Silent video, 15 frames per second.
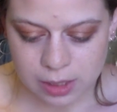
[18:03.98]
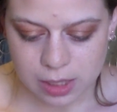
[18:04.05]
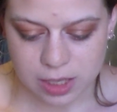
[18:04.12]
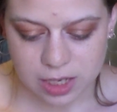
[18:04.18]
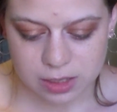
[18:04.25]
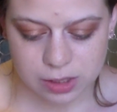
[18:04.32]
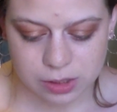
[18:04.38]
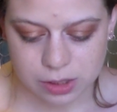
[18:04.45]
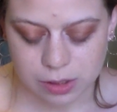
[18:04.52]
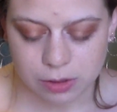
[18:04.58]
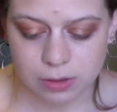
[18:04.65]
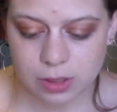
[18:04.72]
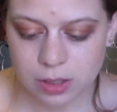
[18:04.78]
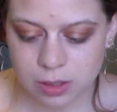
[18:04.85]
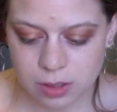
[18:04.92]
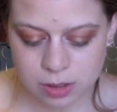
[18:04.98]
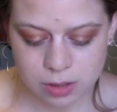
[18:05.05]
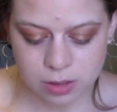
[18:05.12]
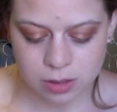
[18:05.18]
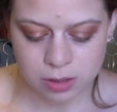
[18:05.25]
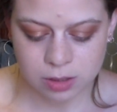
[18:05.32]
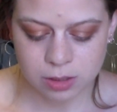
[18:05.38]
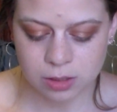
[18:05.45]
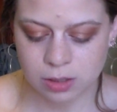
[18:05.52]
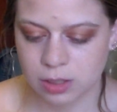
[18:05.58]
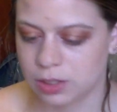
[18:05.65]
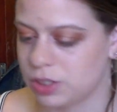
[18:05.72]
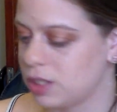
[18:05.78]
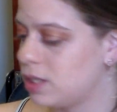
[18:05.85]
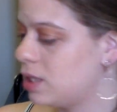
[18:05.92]
these two.
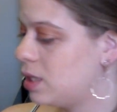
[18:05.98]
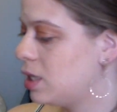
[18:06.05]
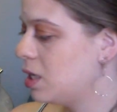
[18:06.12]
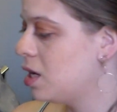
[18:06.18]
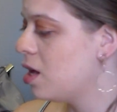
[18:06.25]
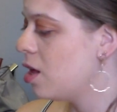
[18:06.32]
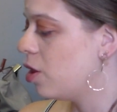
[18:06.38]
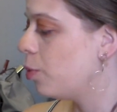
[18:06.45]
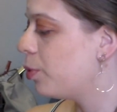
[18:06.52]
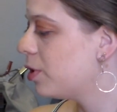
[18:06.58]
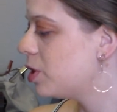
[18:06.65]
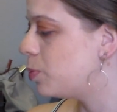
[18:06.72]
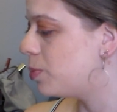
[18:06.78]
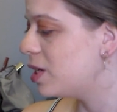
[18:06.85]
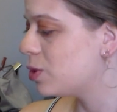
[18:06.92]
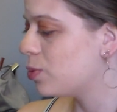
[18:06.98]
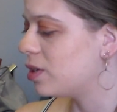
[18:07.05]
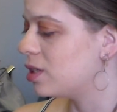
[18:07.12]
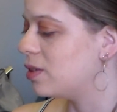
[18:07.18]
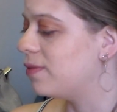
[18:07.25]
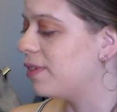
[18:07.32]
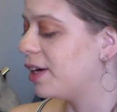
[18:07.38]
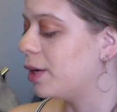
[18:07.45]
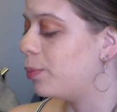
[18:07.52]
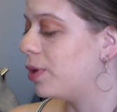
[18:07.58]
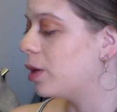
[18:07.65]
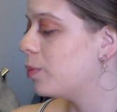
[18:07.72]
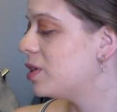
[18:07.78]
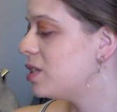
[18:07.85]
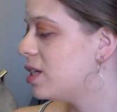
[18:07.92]
And just, the Burt's Bees one is very
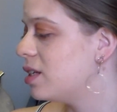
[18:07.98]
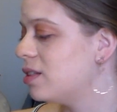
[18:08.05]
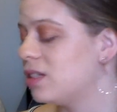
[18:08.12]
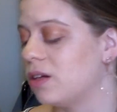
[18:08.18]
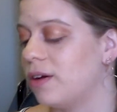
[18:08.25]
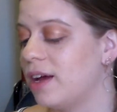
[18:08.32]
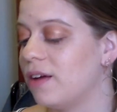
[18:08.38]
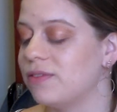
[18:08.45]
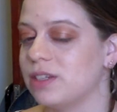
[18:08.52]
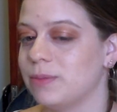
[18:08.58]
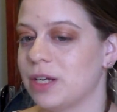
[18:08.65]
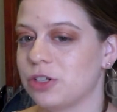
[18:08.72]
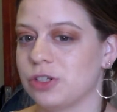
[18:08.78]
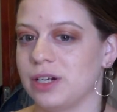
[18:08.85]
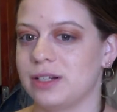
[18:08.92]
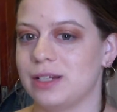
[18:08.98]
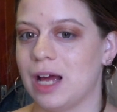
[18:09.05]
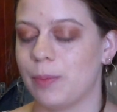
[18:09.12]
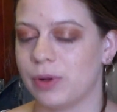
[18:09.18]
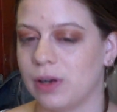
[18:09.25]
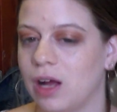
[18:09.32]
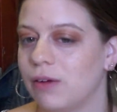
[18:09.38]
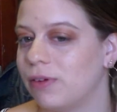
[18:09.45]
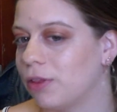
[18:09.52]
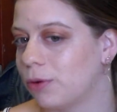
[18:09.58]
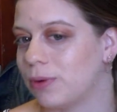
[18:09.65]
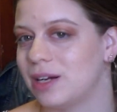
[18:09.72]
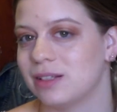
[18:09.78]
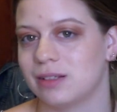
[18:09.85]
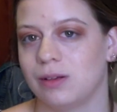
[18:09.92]
pigmented, so I have to make sure I top it off,
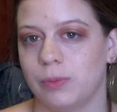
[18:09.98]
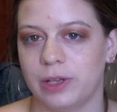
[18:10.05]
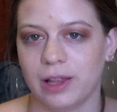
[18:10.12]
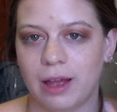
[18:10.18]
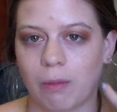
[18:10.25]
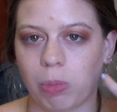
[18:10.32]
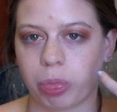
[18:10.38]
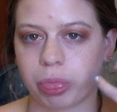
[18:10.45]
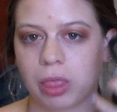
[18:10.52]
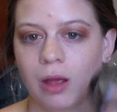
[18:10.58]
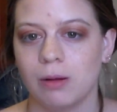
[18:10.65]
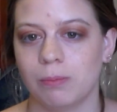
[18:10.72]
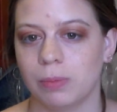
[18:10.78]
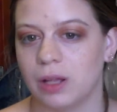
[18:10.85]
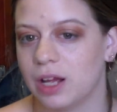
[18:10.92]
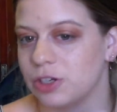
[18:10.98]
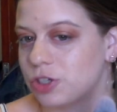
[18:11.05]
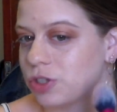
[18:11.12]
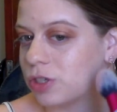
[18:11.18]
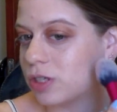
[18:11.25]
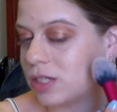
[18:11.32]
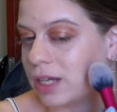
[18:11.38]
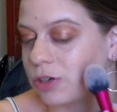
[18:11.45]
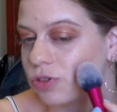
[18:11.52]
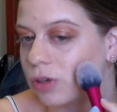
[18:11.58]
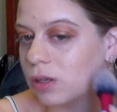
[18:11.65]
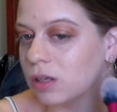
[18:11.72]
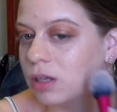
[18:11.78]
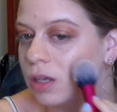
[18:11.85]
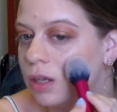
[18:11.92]
otherwise it'll be like blush
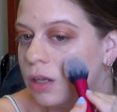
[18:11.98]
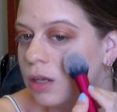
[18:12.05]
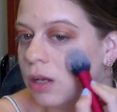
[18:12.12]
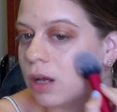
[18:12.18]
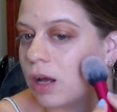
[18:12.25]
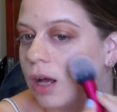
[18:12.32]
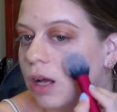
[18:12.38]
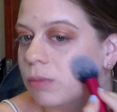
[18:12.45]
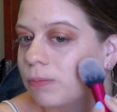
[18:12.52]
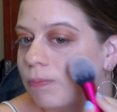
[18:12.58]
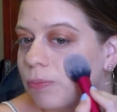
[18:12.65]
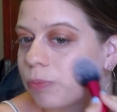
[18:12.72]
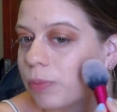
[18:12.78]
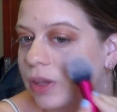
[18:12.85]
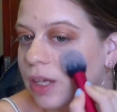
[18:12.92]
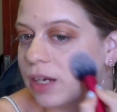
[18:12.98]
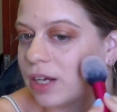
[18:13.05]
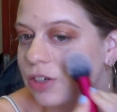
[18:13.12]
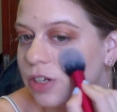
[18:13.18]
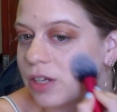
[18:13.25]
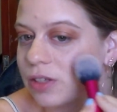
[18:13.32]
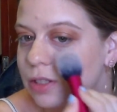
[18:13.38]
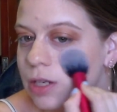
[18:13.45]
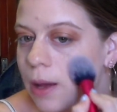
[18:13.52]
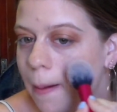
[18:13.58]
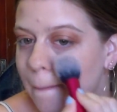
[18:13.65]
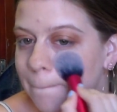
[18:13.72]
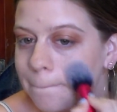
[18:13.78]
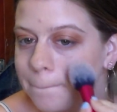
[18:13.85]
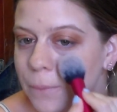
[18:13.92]
central. But then I just,
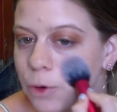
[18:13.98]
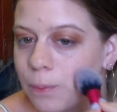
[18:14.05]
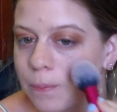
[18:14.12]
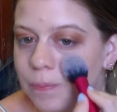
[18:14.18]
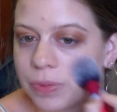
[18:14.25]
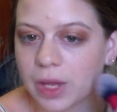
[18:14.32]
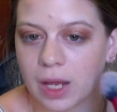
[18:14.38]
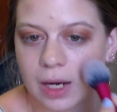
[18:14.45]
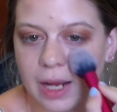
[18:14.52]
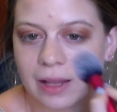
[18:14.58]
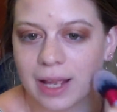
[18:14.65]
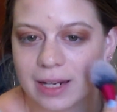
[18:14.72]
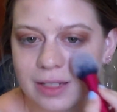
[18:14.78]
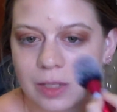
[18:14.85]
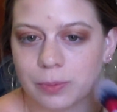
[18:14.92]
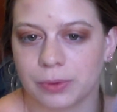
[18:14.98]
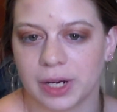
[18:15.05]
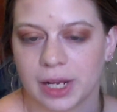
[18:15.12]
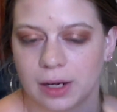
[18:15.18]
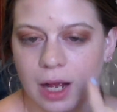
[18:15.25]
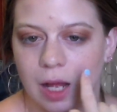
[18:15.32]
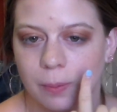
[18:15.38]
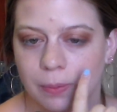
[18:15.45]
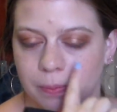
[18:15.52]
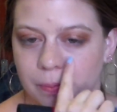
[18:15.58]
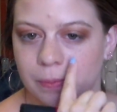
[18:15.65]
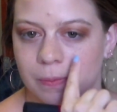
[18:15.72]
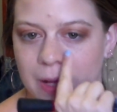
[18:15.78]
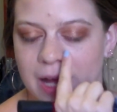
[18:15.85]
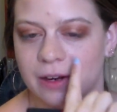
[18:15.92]
boop. And I like to bring it up
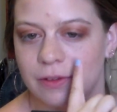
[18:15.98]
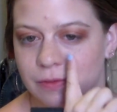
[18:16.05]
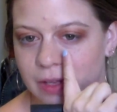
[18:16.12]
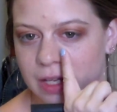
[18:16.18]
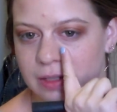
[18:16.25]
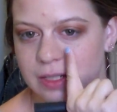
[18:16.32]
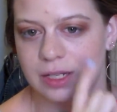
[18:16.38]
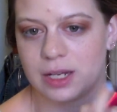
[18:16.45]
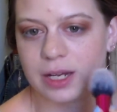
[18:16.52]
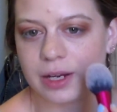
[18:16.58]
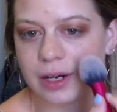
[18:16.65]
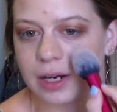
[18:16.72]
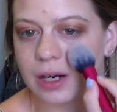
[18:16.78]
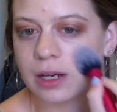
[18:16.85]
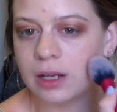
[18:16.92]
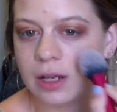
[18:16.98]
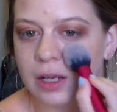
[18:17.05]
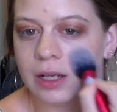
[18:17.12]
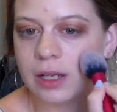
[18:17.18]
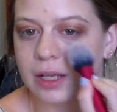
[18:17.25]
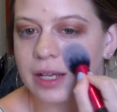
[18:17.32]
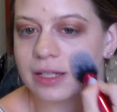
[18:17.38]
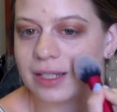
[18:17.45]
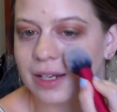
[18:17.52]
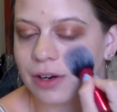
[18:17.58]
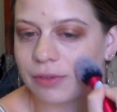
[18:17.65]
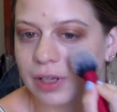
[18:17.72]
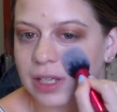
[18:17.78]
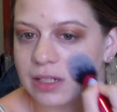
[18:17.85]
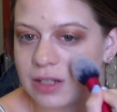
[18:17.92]
kind of into here, because then
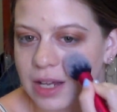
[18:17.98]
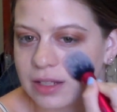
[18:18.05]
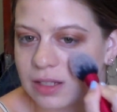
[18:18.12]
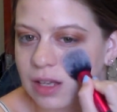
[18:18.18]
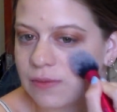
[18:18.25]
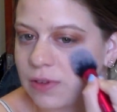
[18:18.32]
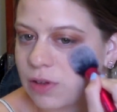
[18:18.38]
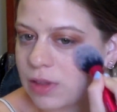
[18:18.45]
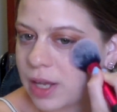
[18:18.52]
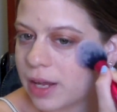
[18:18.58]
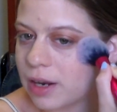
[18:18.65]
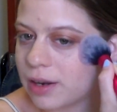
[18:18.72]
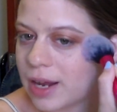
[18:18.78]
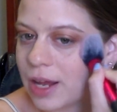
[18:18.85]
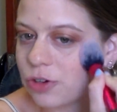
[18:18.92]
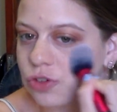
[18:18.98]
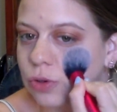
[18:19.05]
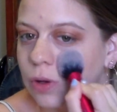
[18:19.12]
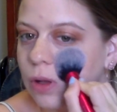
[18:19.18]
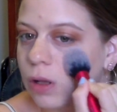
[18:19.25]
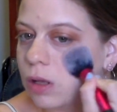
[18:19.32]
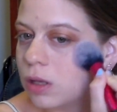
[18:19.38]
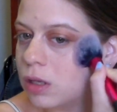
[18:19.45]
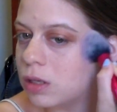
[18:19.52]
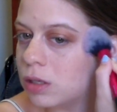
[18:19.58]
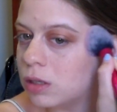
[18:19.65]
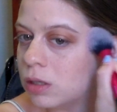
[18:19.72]
it really does give you that natural